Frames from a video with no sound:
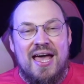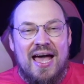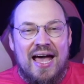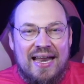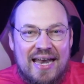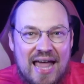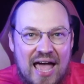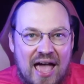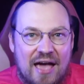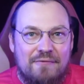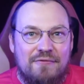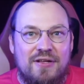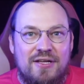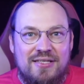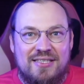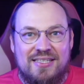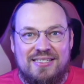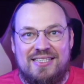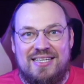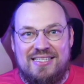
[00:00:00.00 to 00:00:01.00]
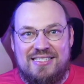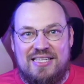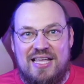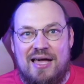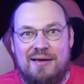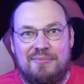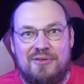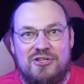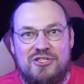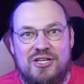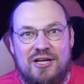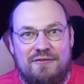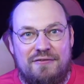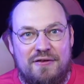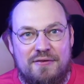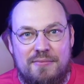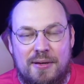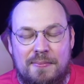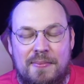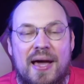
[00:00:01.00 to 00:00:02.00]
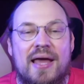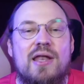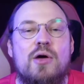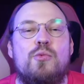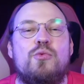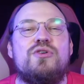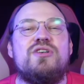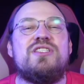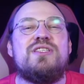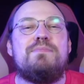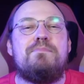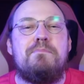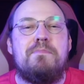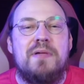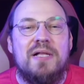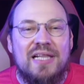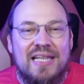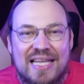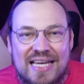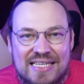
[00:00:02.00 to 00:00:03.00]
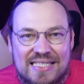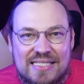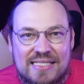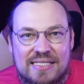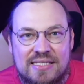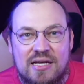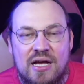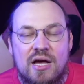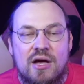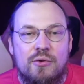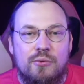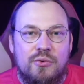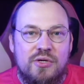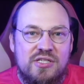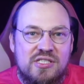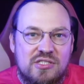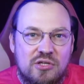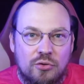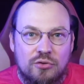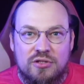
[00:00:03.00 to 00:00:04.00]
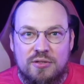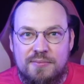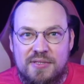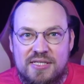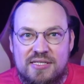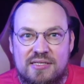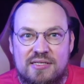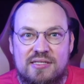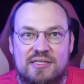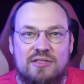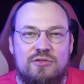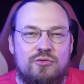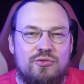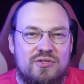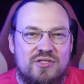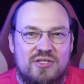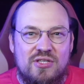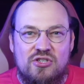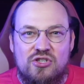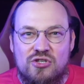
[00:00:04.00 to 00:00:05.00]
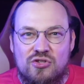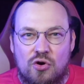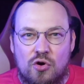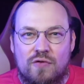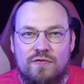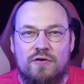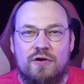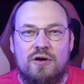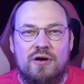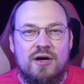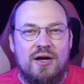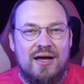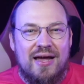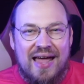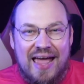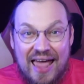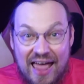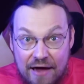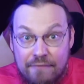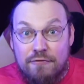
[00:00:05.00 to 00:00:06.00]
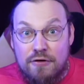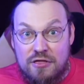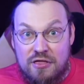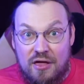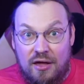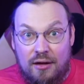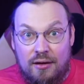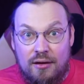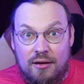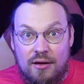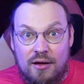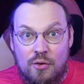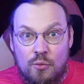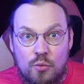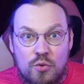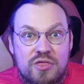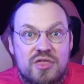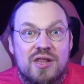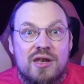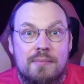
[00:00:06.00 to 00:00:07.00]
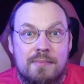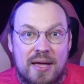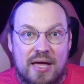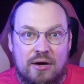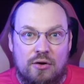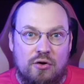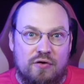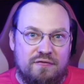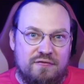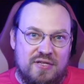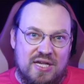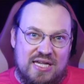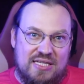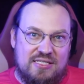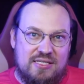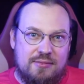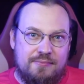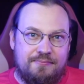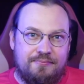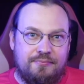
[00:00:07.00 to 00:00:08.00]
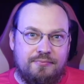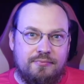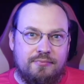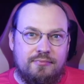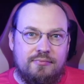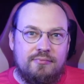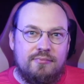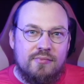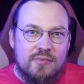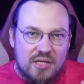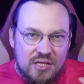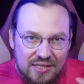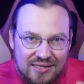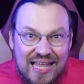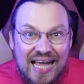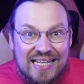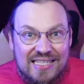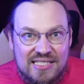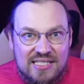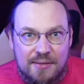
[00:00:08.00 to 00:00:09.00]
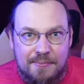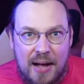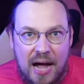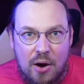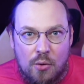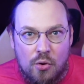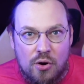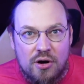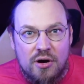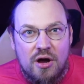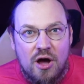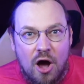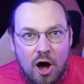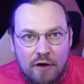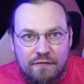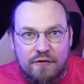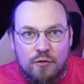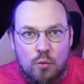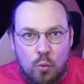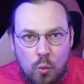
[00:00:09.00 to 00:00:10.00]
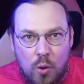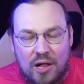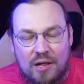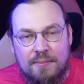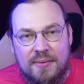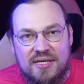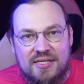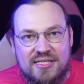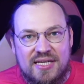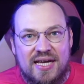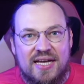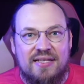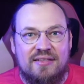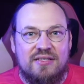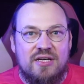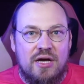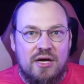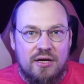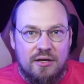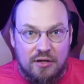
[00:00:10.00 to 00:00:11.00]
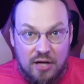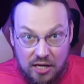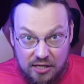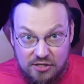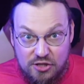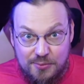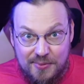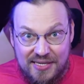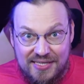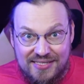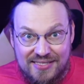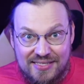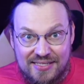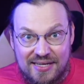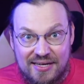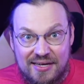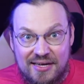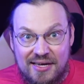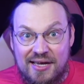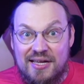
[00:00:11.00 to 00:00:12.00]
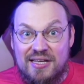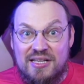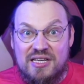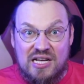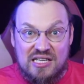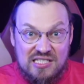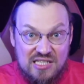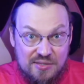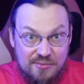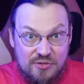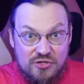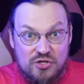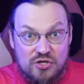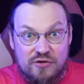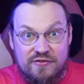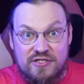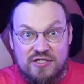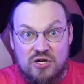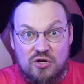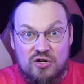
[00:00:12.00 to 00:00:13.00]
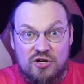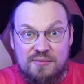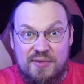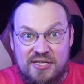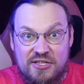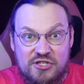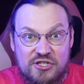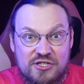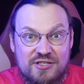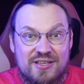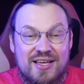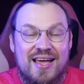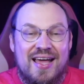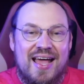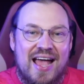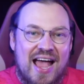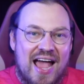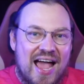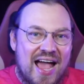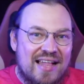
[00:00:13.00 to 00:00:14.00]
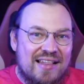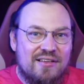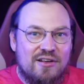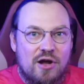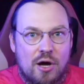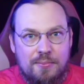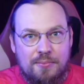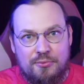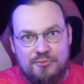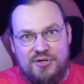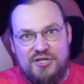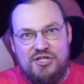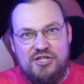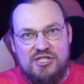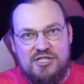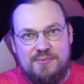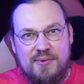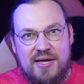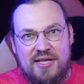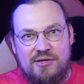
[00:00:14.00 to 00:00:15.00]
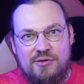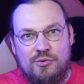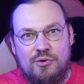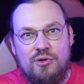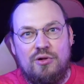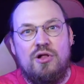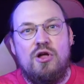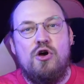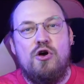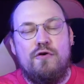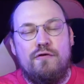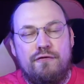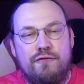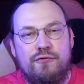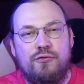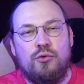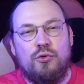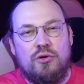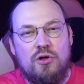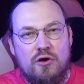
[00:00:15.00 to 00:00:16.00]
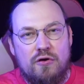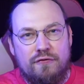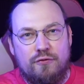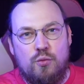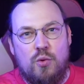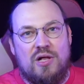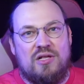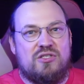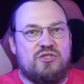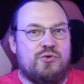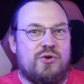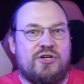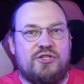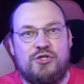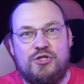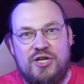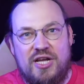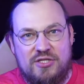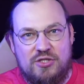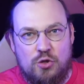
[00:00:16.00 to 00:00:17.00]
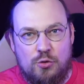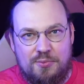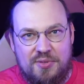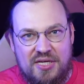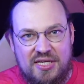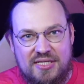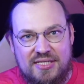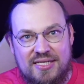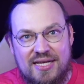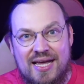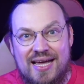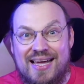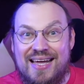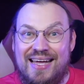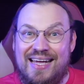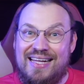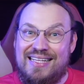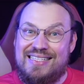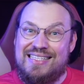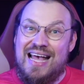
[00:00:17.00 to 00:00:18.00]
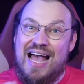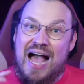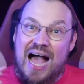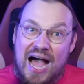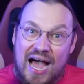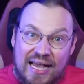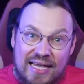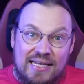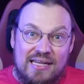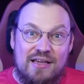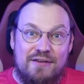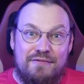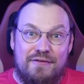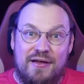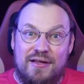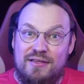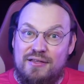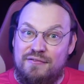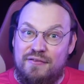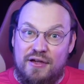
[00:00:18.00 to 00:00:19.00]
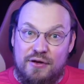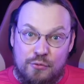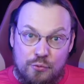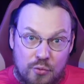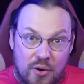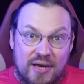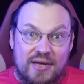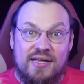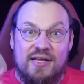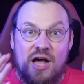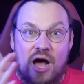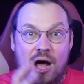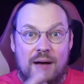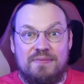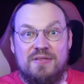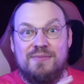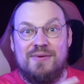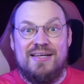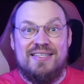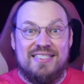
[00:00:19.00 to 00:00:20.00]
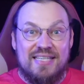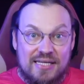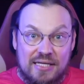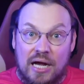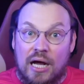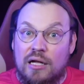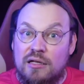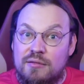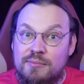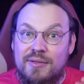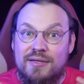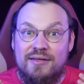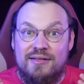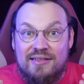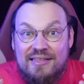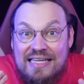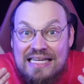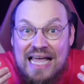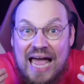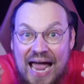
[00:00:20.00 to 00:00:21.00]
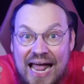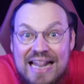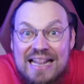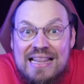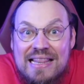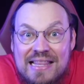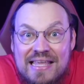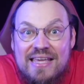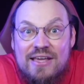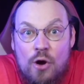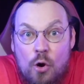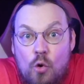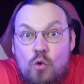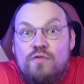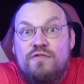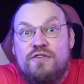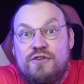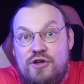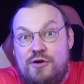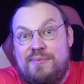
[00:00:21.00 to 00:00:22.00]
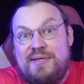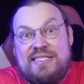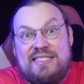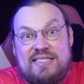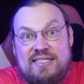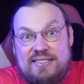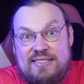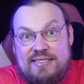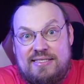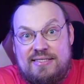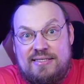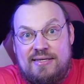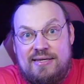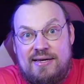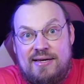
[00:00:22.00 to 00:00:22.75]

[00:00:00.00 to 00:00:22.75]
And having this established at FeedbackPanda was bliss. We sold the business and transitioned over everything within a matter of days. That's the power of a well-maintained knowledge base, customer service automation, and an operations manual full of well-structured SOPs. It's highly effective at running, optimizing, and ultimately handing over your business.